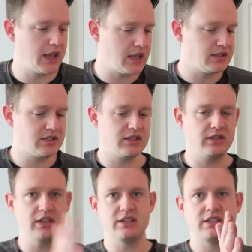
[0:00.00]
against
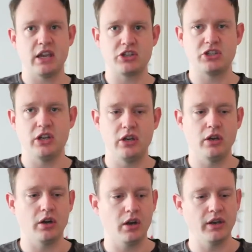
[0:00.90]
this section
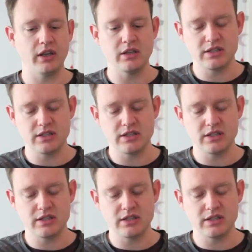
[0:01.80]
here on the